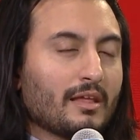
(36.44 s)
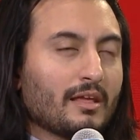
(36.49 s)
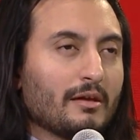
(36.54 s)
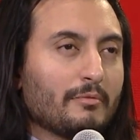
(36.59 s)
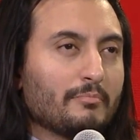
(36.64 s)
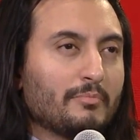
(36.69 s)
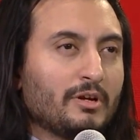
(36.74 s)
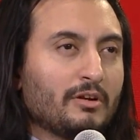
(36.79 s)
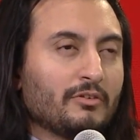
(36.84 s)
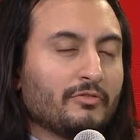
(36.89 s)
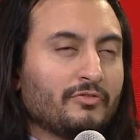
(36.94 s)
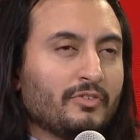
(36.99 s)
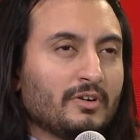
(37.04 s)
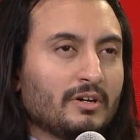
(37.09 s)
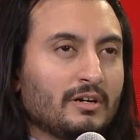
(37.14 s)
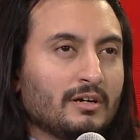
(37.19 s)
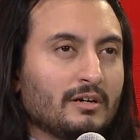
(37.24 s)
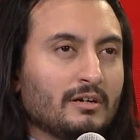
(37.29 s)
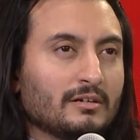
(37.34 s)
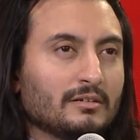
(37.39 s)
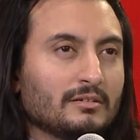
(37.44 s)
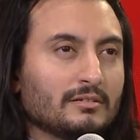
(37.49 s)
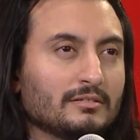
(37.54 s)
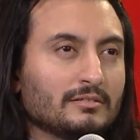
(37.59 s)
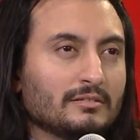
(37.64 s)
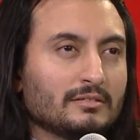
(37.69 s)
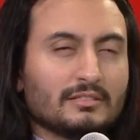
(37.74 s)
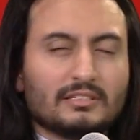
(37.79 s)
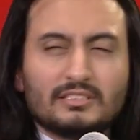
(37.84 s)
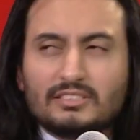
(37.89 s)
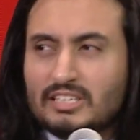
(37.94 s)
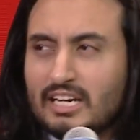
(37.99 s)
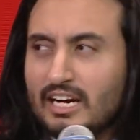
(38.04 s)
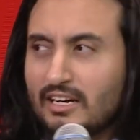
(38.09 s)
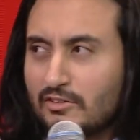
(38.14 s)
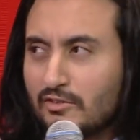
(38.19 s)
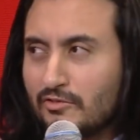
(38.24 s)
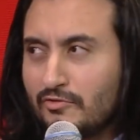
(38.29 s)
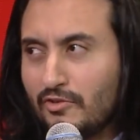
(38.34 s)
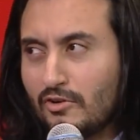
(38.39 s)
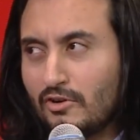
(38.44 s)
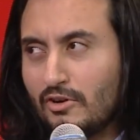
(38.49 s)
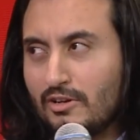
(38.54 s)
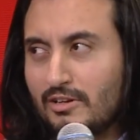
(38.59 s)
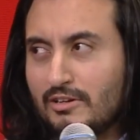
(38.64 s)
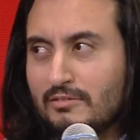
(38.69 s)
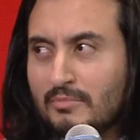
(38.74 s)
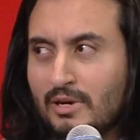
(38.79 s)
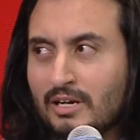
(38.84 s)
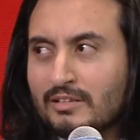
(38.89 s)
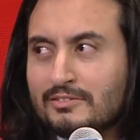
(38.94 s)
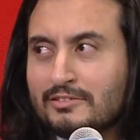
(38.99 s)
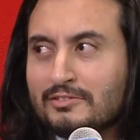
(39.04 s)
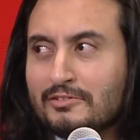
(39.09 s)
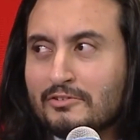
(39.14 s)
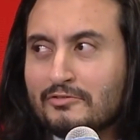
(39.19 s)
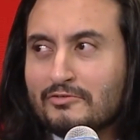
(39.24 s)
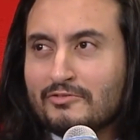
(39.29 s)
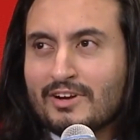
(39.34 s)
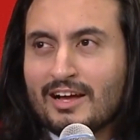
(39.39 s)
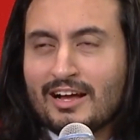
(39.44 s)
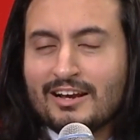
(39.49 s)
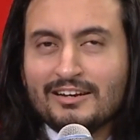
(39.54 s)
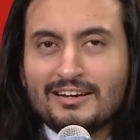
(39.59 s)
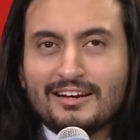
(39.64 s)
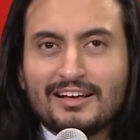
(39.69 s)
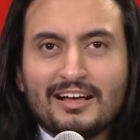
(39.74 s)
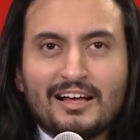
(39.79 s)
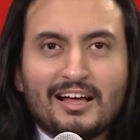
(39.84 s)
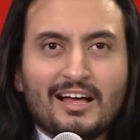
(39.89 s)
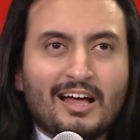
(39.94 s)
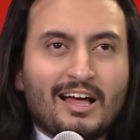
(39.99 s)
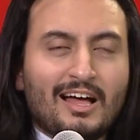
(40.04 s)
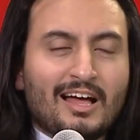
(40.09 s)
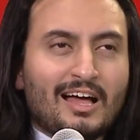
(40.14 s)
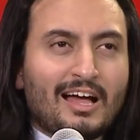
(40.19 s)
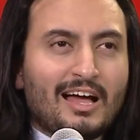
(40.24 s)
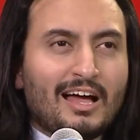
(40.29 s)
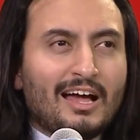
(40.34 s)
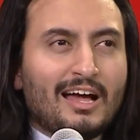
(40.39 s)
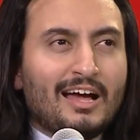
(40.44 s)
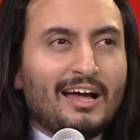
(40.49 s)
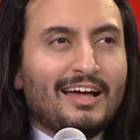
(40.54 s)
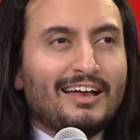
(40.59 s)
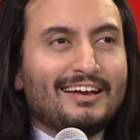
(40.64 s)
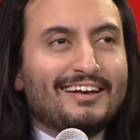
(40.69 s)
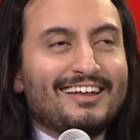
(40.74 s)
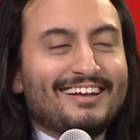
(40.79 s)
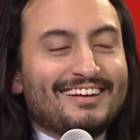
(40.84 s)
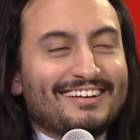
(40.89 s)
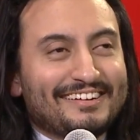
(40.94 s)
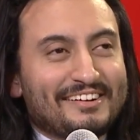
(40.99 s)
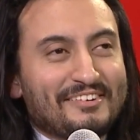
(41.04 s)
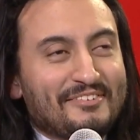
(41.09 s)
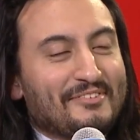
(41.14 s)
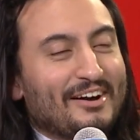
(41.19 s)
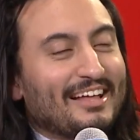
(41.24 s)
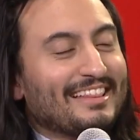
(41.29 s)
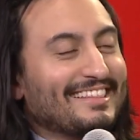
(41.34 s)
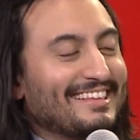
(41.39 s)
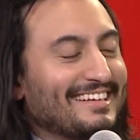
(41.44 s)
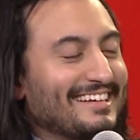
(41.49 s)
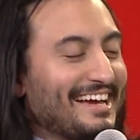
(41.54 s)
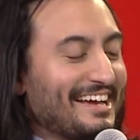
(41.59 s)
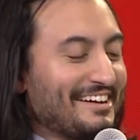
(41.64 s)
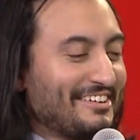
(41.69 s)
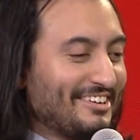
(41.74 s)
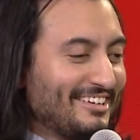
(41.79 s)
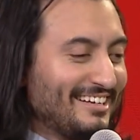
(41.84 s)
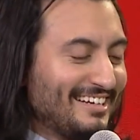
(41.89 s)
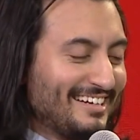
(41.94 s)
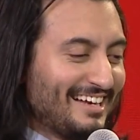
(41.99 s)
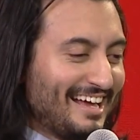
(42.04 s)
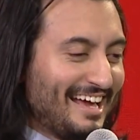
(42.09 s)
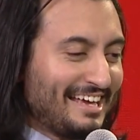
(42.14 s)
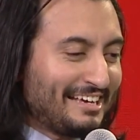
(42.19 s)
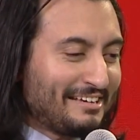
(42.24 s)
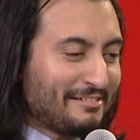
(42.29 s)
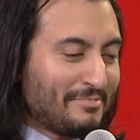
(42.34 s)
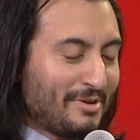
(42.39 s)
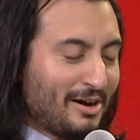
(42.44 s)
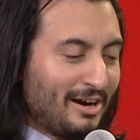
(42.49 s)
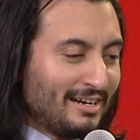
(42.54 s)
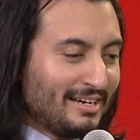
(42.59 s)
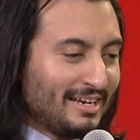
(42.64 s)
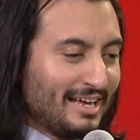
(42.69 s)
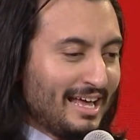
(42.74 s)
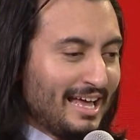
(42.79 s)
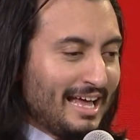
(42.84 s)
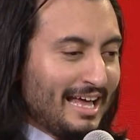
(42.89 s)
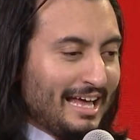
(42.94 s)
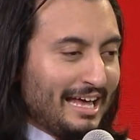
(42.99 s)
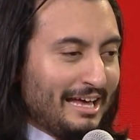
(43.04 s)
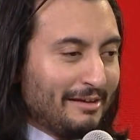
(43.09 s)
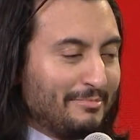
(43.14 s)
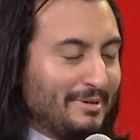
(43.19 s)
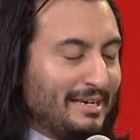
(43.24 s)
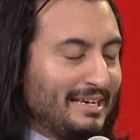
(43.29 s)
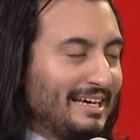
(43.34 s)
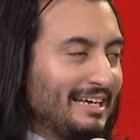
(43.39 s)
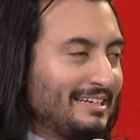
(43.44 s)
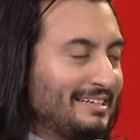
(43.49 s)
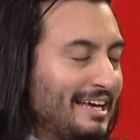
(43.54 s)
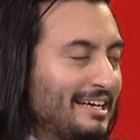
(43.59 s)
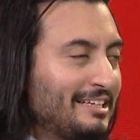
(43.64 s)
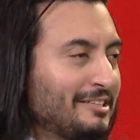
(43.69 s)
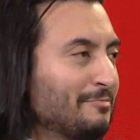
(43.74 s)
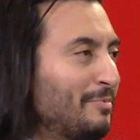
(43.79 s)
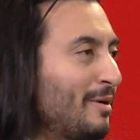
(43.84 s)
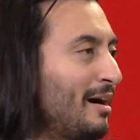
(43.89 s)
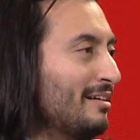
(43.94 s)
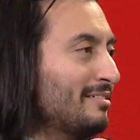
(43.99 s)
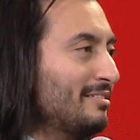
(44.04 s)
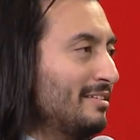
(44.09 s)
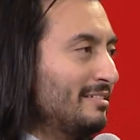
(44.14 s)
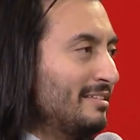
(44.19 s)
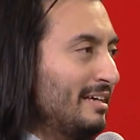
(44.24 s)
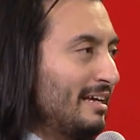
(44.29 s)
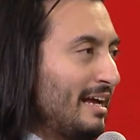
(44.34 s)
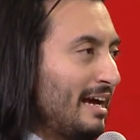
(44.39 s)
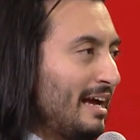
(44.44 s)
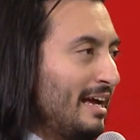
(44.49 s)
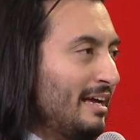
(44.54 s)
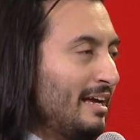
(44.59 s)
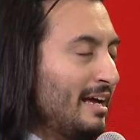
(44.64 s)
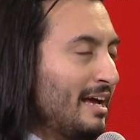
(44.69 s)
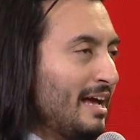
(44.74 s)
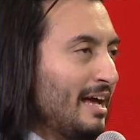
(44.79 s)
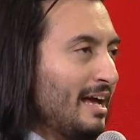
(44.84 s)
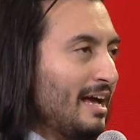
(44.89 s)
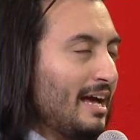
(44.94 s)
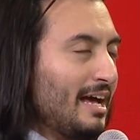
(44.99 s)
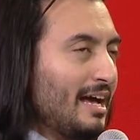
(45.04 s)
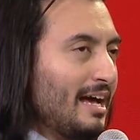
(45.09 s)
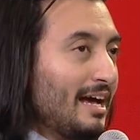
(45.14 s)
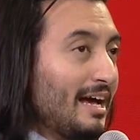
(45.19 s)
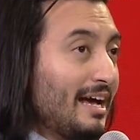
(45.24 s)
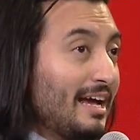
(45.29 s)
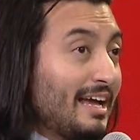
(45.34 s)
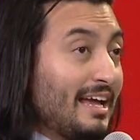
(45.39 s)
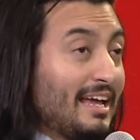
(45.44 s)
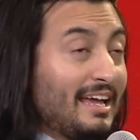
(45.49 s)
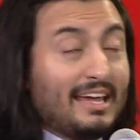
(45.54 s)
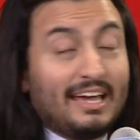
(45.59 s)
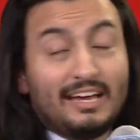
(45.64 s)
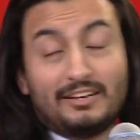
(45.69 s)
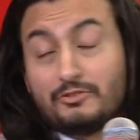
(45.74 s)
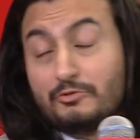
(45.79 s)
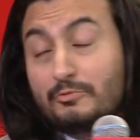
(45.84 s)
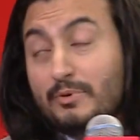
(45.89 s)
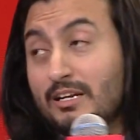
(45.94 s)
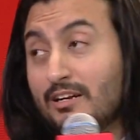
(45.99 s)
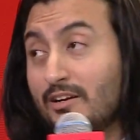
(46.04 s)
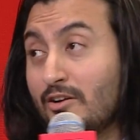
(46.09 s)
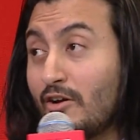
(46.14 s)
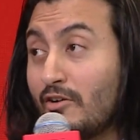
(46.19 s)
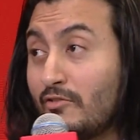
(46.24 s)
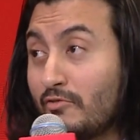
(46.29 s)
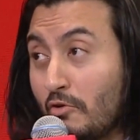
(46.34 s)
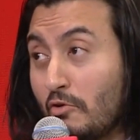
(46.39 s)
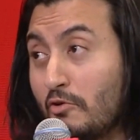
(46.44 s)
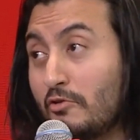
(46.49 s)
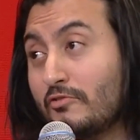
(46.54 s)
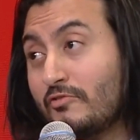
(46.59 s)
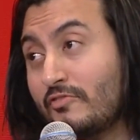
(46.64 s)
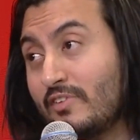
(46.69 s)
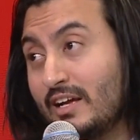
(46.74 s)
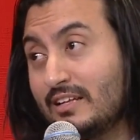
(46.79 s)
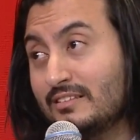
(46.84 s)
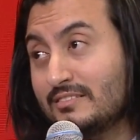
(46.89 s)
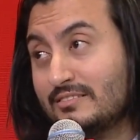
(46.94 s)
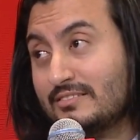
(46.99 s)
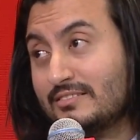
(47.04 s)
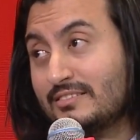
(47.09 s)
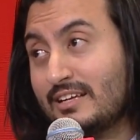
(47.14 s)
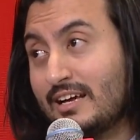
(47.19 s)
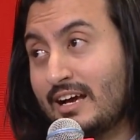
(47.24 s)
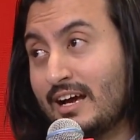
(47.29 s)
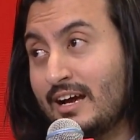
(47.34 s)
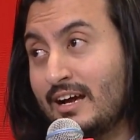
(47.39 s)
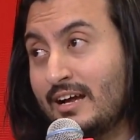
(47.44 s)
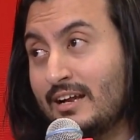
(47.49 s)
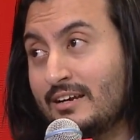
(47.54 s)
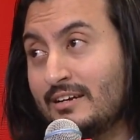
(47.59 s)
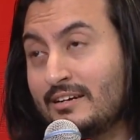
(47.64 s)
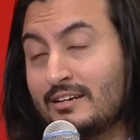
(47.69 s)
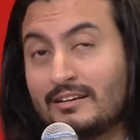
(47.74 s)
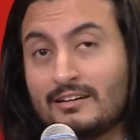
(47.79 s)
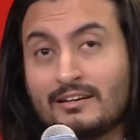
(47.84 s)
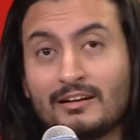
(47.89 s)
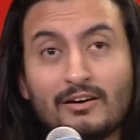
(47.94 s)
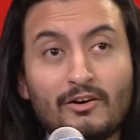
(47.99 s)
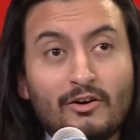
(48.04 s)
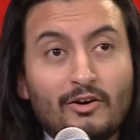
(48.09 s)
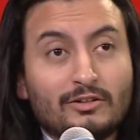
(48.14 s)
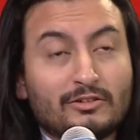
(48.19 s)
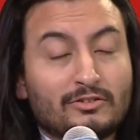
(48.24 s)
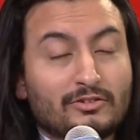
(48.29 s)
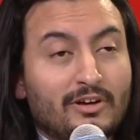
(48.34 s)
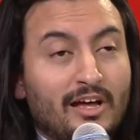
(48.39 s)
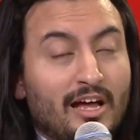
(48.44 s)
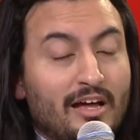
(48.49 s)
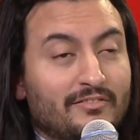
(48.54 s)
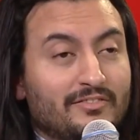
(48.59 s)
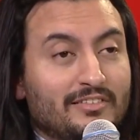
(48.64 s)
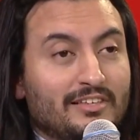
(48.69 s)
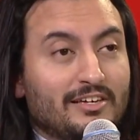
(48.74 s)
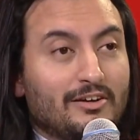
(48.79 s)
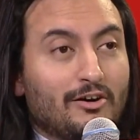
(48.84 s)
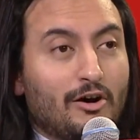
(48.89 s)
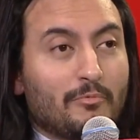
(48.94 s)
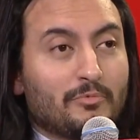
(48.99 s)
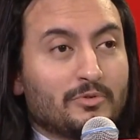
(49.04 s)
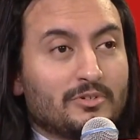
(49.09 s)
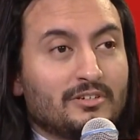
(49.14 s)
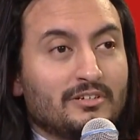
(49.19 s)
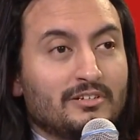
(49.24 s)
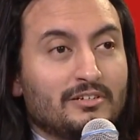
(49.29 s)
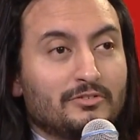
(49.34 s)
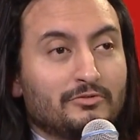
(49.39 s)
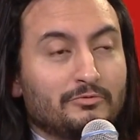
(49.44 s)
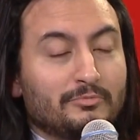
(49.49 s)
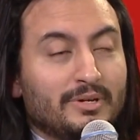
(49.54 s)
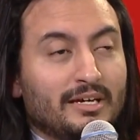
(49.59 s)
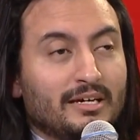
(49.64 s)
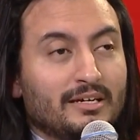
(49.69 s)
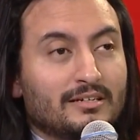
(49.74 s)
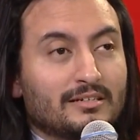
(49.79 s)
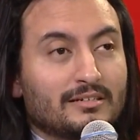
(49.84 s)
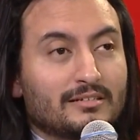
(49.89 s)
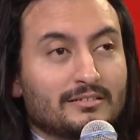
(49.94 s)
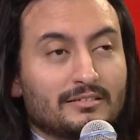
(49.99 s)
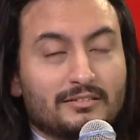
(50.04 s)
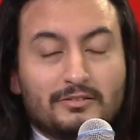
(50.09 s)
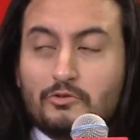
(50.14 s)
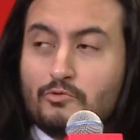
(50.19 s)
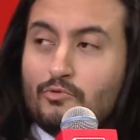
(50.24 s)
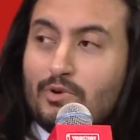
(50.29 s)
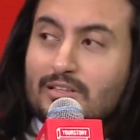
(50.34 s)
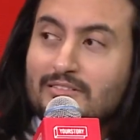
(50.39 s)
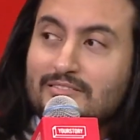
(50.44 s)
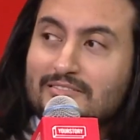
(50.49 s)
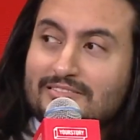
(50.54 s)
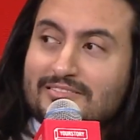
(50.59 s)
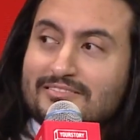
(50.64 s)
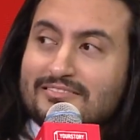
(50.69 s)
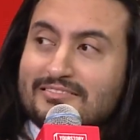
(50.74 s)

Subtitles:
bit of a jack of all, master of none. And one thing I really like about being at TechSparks is that I get to meet a lot of old friends and also have the opportunity to make new ones.